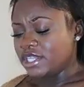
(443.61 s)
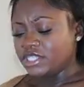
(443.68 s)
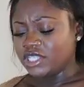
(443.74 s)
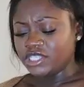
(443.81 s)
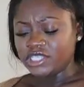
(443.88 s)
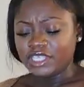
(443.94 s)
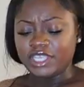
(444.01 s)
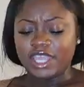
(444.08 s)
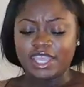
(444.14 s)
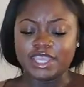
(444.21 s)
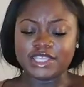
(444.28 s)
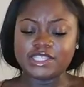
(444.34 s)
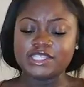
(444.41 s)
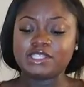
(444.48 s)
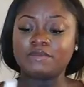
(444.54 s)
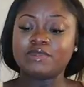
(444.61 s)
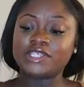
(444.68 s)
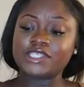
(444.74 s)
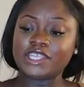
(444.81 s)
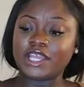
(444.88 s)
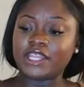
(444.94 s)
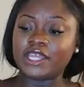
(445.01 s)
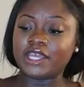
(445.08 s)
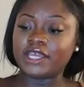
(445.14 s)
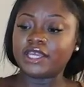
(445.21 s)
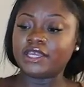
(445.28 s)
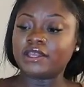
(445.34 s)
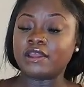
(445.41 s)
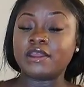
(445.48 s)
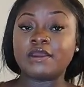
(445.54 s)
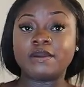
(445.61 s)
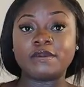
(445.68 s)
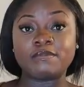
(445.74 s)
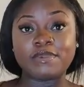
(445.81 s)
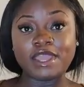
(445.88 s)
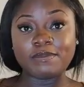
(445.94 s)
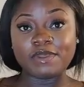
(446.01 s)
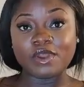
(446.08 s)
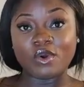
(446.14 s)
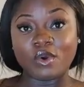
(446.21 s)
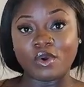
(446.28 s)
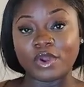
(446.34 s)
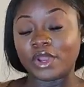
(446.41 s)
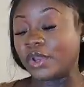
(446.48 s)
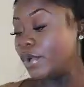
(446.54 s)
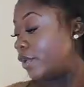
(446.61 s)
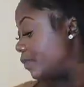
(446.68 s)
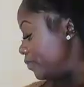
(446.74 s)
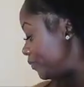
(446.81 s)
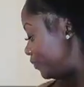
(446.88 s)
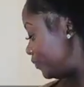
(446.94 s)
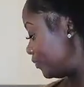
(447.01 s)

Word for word: just in case, the Mustela baby oil,